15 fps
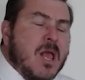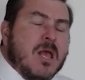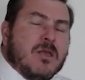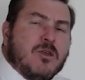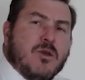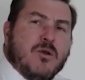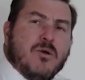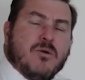
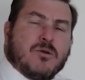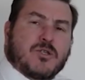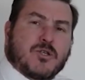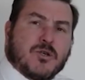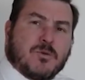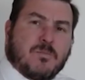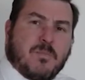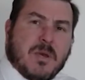You
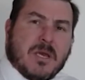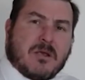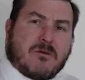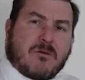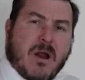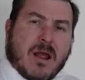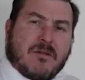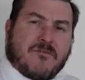should be
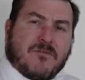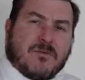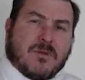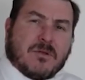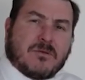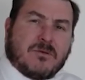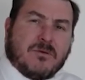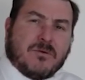grateful
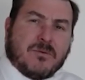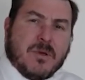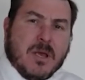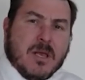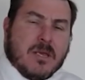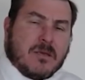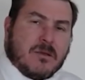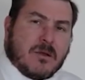that you
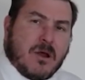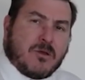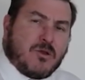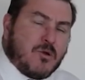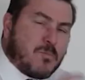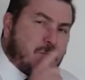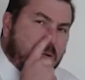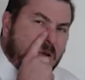
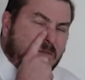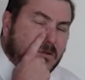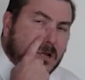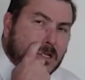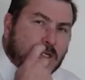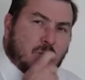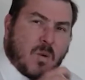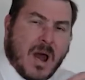
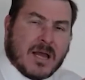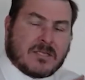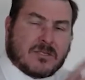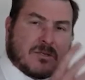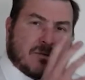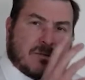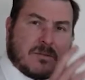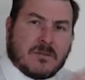privileged whites
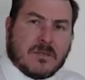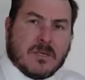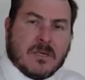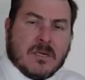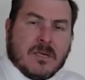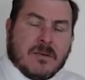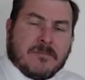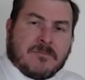
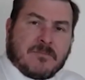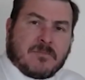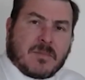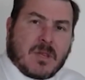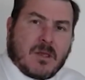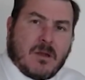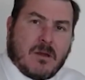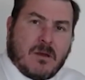
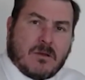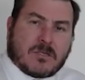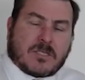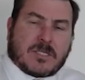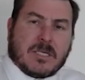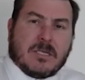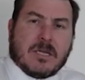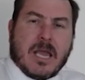are
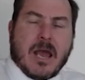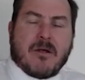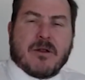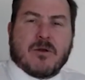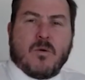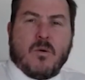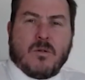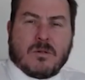still here at
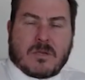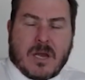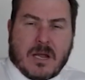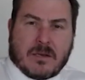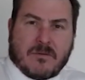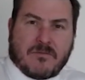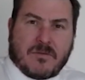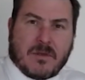all, kind
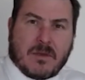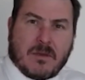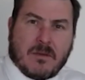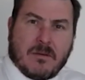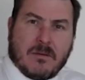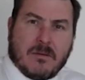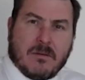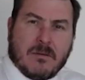of thing.
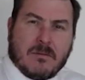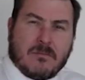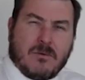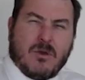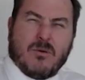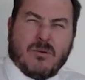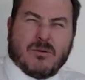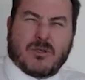
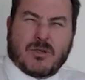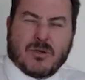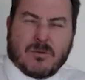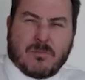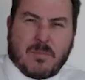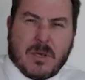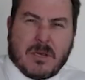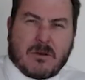You should
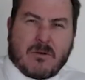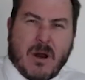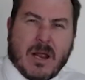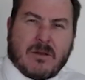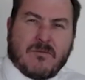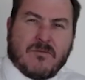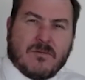be grateful.